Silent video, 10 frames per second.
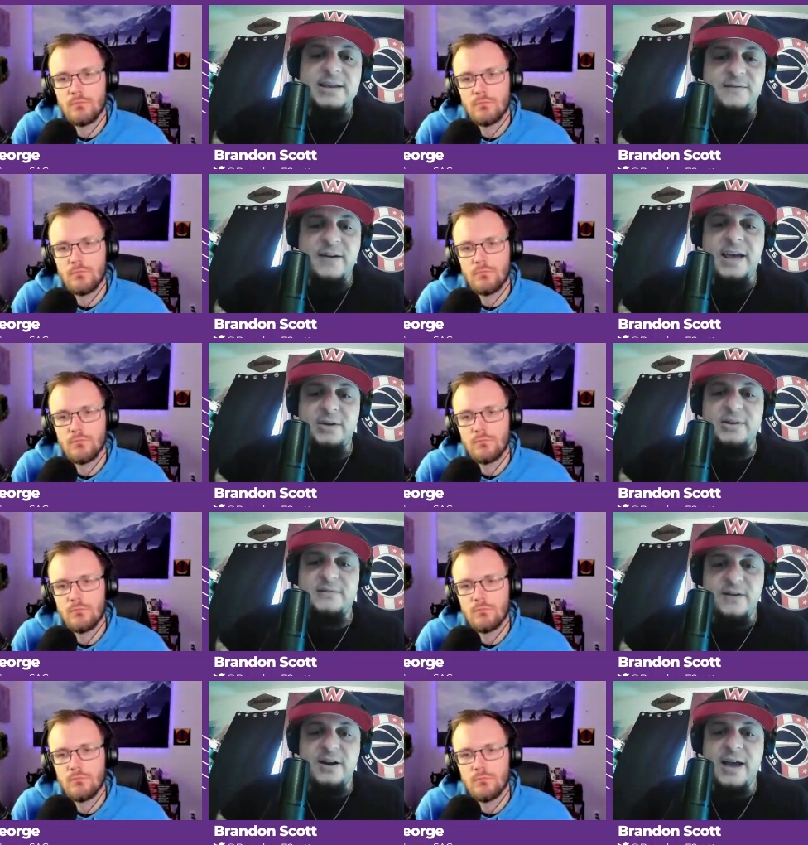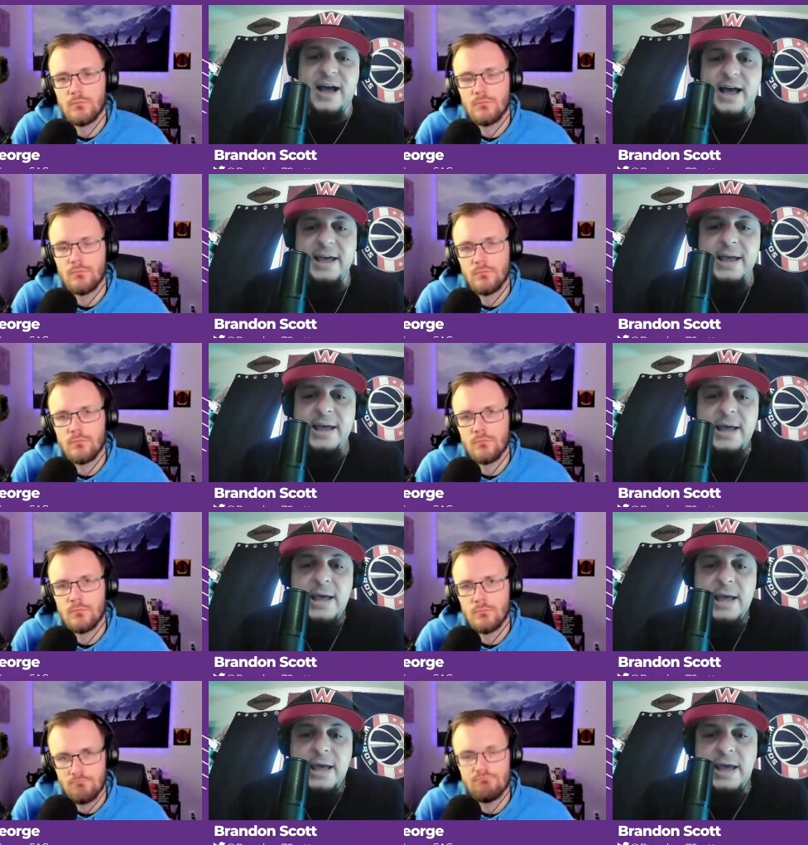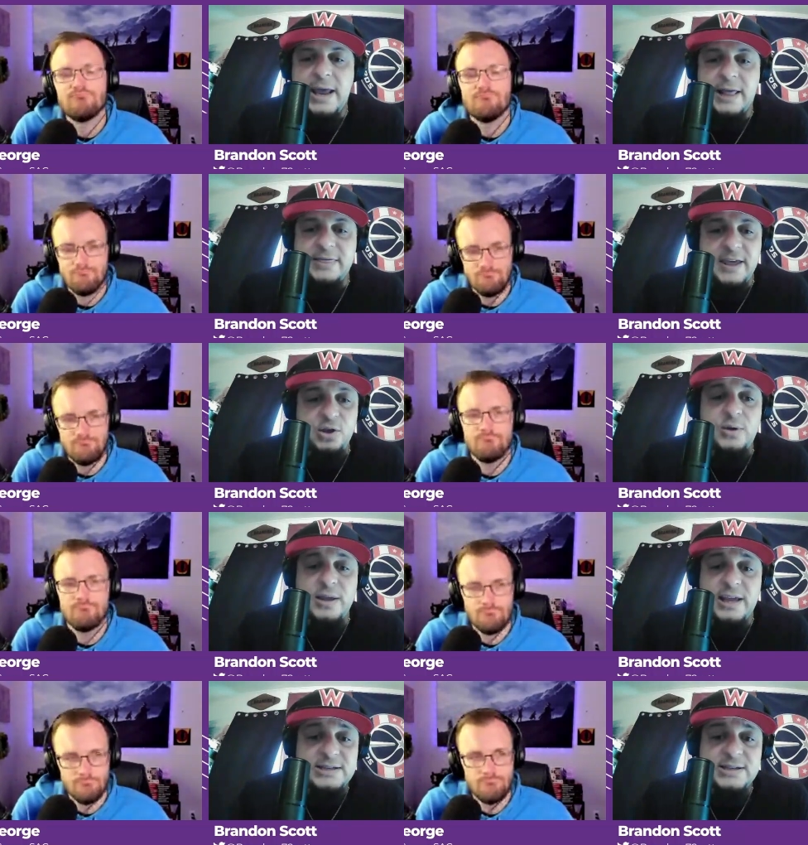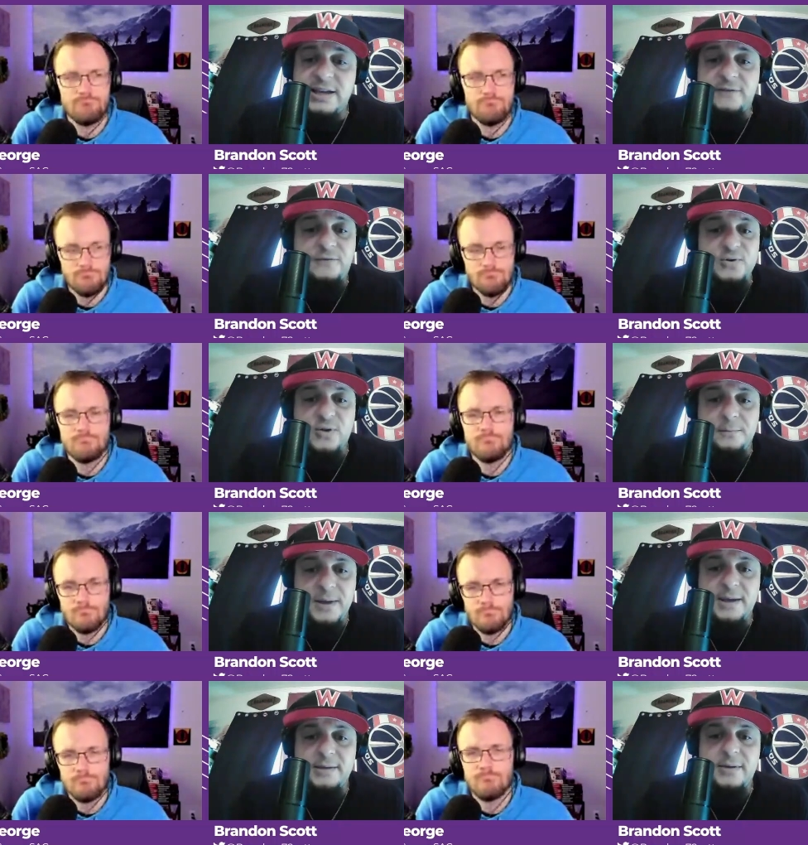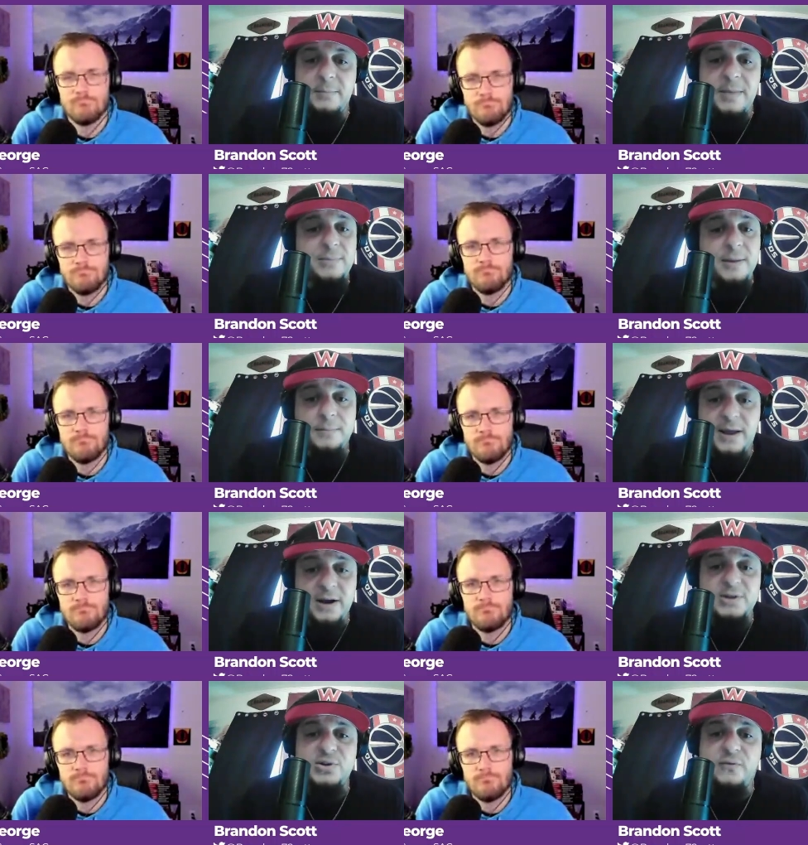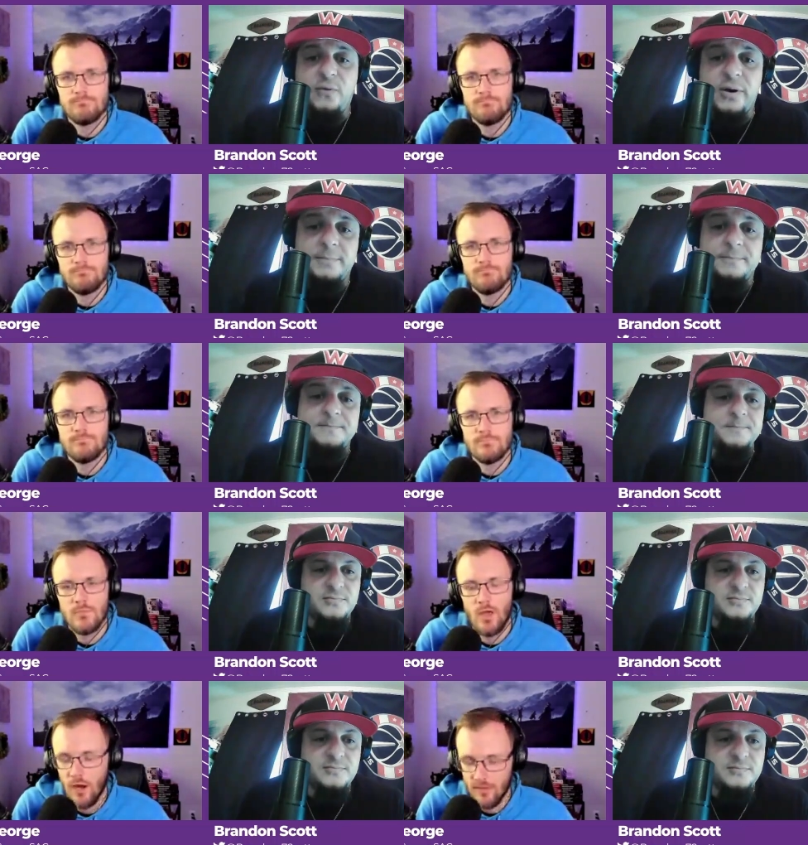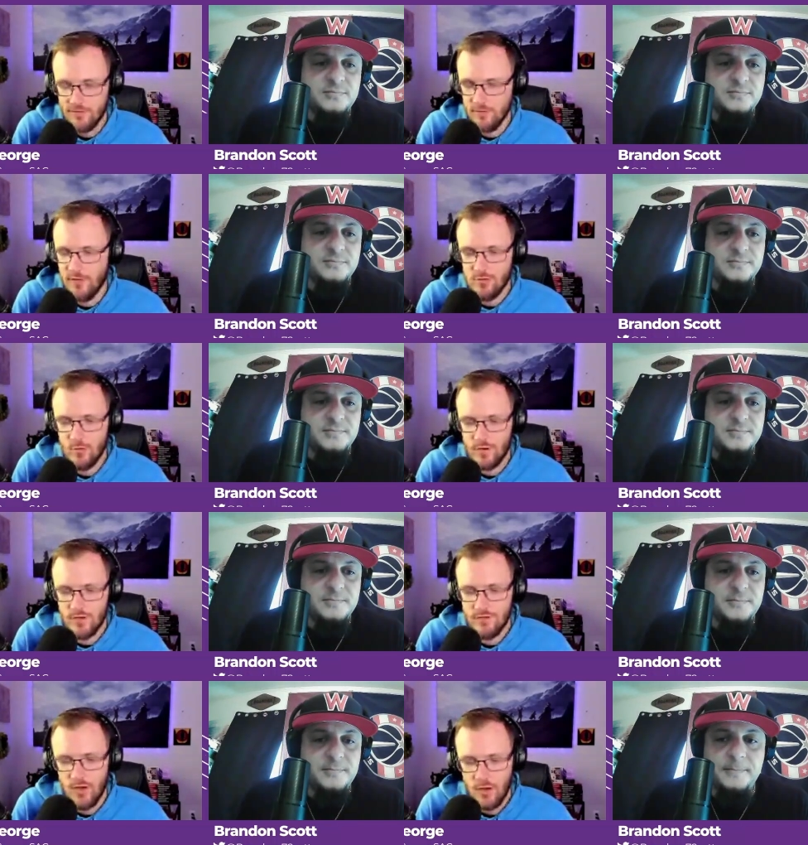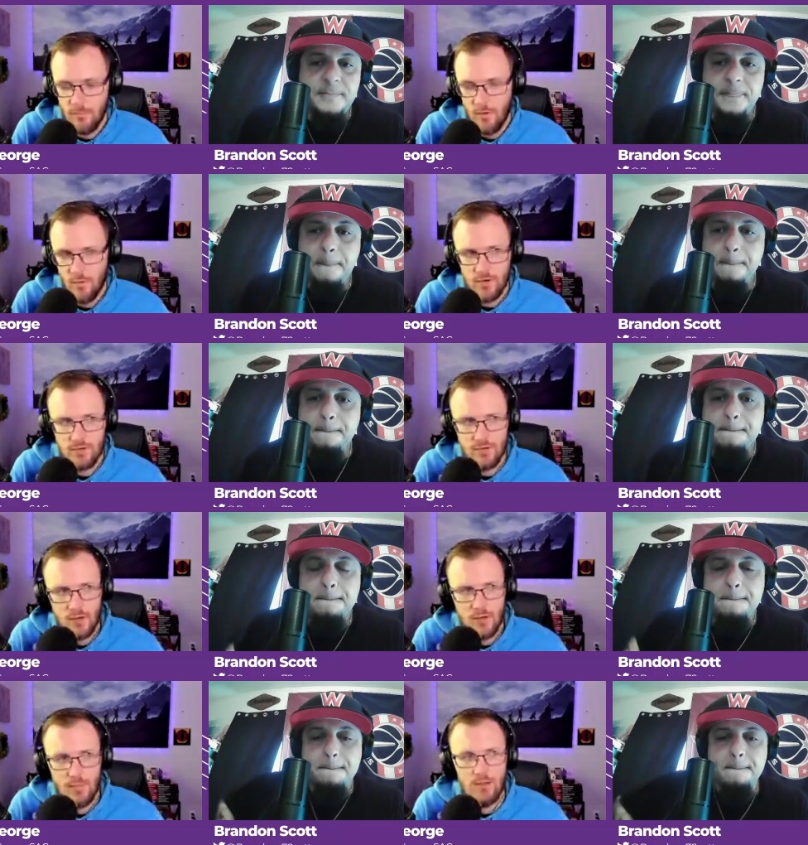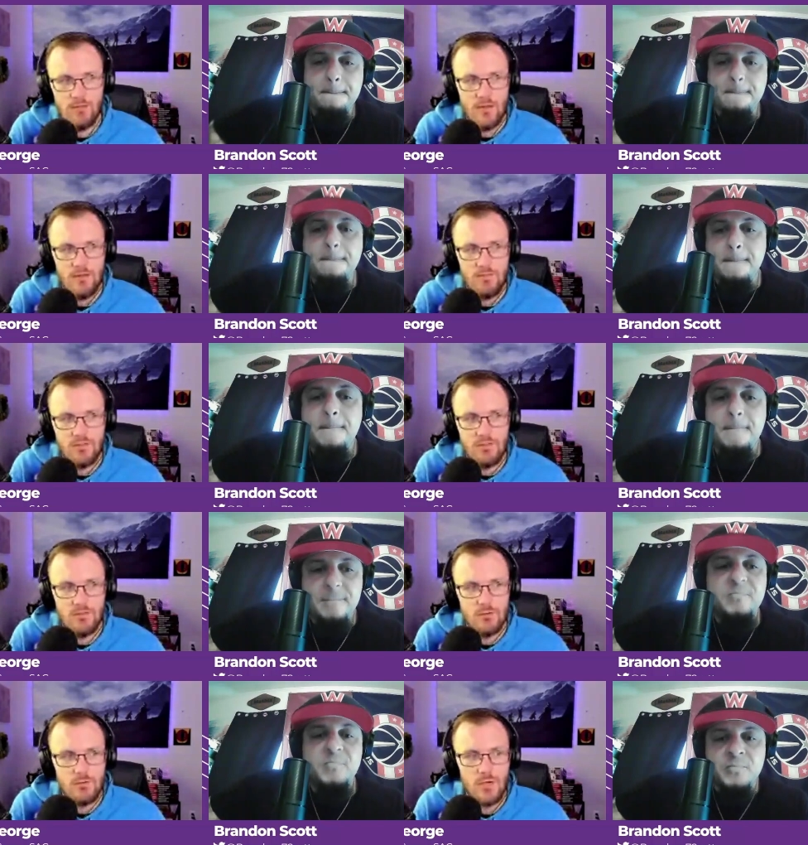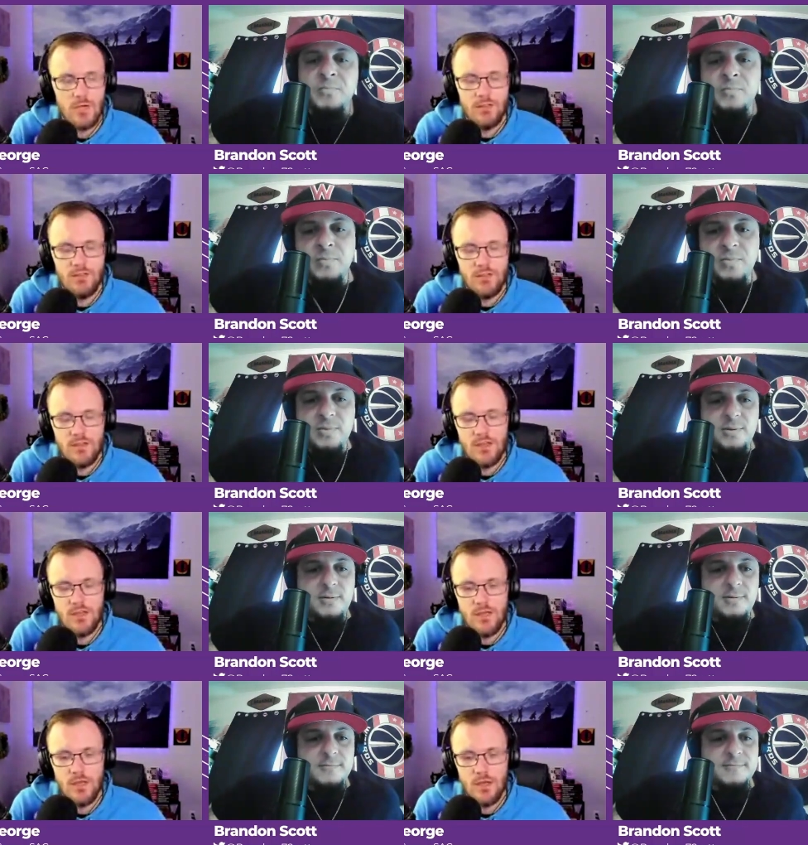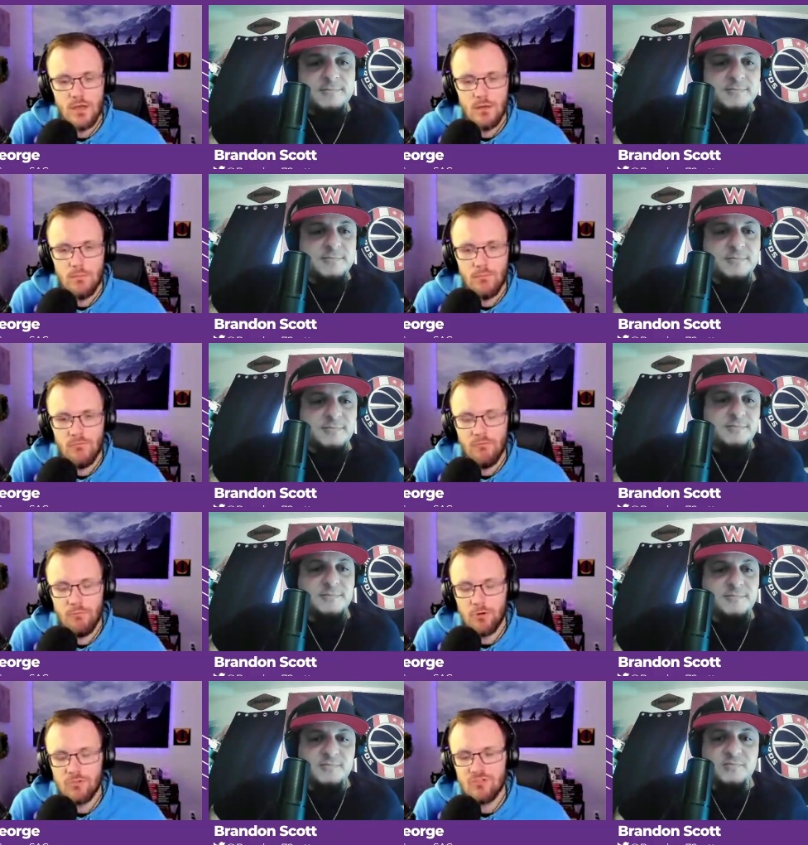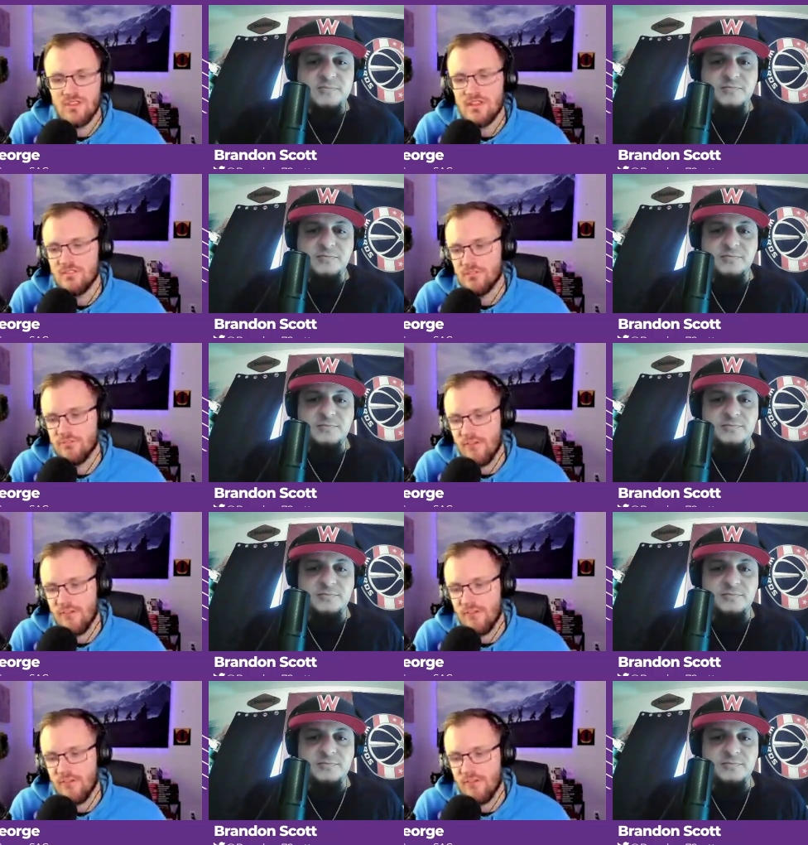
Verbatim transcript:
Speaker 1: his value is very high, and I think you mm-hmm. could easily get a first round pick and maybe a player or two for him.
Speaker 2: All right, so that's what we're going to talk about. We're going to talk about and dive into the perceived